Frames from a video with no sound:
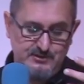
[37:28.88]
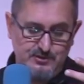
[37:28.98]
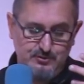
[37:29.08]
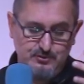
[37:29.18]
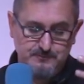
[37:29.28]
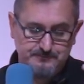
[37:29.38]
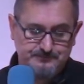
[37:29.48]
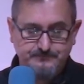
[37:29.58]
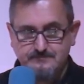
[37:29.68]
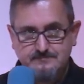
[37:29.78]
to
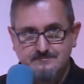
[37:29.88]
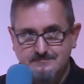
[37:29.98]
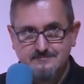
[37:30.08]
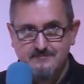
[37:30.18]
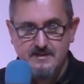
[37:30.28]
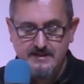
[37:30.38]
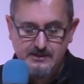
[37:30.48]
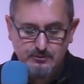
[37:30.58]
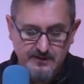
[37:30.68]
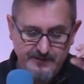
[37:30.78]
uh,
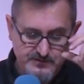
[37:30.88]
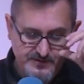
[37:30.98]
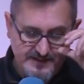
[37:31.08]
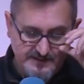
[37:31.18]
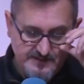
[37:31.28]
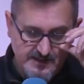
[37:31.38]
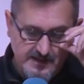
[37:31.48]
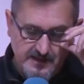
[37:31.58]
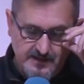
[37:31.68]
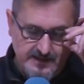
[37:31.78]
all of those things,
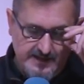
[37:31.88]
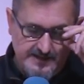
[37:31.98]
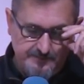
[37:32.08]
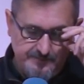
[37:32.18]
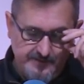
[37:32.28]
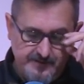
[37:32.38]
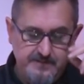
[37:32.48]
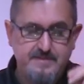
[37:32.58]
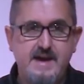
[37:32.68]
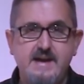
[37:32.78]
um,
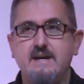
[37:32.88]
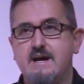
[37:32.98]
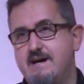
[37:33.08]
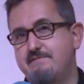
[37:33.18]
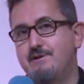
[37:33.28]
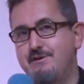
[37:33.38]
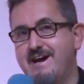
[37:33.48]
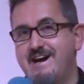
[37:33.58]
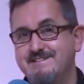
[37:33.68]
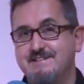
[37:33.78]
they are very
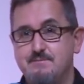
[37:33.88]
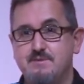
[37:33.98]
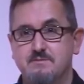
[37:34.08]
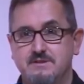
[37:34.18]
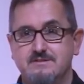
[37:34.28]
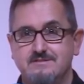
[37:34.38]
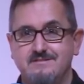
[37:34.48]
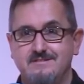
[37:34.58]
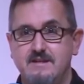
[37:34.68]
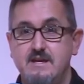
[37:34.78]
hard to implement.
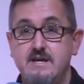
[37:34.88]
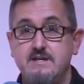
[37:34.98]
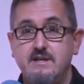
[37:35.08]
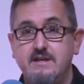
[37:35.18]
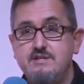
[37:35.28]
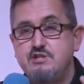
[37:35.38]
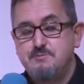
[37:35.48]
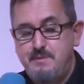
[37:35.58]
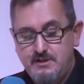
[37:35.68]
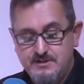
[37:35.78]

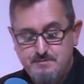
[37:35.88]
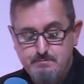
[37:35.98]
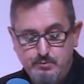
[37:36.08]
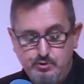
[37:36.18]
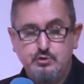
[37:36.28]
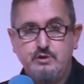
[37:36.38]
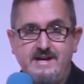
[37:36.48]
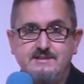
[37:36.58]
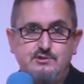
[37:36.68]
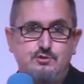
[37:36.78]
Just because Moodle
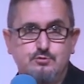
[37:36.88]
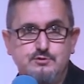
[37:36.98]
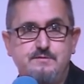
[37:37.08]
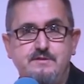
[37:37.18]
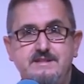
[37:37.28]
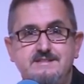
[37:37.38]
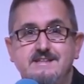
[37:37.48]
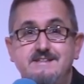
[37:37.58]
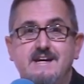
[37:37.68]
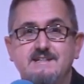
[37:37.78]
has tools for this
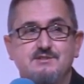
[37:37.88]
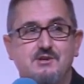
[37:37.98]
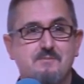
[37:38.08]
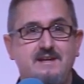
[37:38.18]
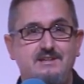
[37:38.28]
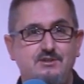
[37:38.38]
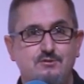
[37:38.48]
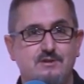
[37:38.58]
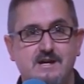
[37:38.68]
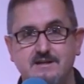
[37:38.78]
does not mean
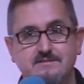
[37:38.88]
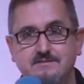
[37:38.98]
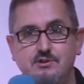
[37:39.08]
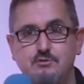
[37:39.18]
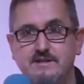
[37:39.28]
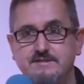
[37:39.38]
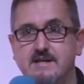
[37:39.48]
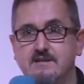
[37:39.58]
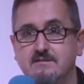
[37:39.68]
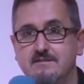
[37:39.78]
you are, you are
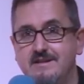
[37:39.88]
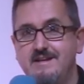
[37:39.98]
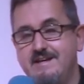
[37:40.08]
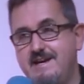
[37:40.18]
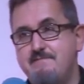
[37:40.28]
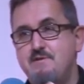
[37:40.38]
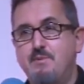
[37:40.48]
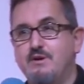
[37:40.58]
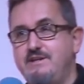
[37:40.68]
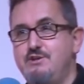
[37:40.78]
done.
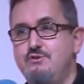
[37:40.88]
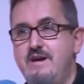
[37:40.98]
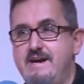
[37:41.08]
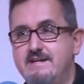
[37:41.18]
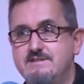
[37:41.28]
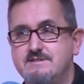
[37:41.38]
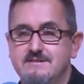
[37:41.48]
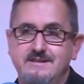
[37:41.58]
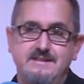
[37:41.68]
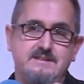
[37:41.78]
Everybody who has
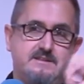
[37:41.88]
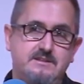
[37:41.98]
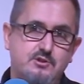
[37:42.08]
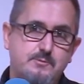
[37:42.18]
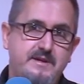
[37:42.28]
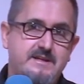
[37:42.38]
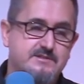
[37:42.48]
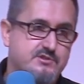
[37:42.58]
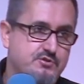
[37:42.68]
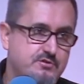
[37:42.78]
European
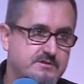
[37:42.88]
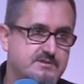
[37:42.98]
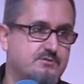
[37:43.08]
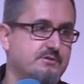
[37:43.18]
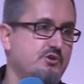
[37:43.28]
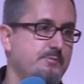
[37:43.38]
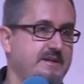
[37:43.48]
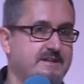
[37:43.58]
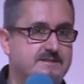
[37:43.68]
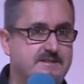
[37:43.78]
students or
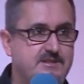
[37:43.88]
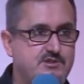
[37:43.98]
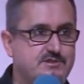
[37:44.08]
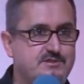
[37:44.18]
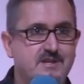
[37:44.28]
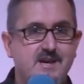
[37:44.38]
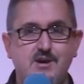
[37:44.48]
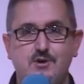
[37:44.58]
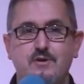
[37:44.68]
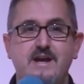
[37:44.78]
European teachers
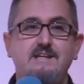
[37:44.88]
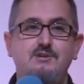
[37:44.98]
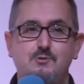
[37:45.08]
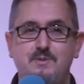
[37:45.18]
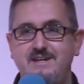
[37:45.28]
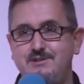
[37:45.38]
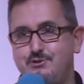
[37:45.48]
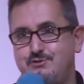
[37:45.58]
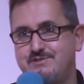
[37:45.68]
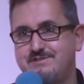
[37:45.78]
or any European
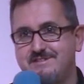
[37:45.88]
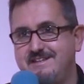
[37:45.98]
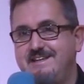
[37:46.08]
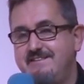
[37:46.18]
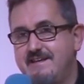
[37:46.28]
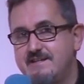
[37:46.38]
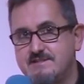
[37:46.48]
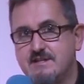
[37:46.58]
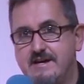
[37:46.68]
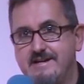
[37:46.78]
users in their
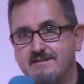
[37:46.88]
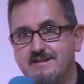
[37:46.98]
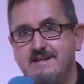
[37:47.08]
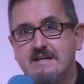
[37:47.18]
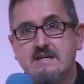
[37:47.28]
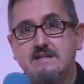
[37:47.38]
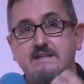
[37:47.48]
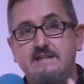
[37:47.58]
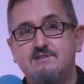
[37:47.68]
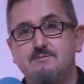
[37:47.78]
site
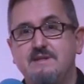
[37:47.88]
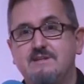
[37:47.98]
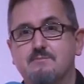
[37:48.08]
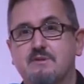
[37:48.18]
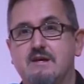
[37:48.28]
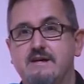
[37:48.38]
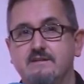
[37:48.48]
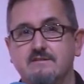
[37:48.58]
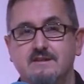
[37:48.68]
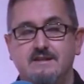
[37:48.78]
needs to be
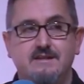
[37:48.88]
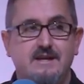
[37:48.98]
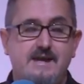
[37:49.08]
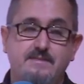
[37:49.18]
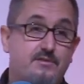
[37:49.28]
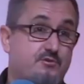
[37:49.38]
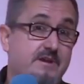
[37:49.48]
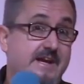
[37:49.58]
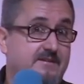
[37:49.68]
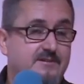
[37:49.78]
compliant. And the
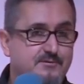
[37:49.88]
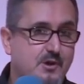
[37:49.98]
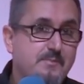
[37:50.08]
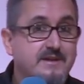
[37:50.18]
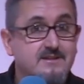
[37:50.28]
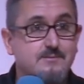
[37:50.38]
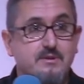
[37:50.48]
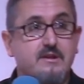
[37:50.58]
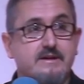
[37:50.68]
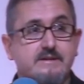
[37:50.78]
threat of not being
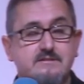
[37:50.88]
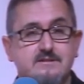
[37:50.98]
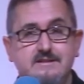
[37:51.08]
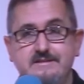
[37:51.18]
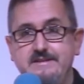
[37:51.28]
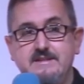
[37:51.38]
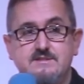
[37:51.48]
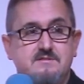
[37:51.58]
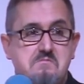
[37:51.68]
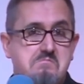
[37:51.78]
compliant is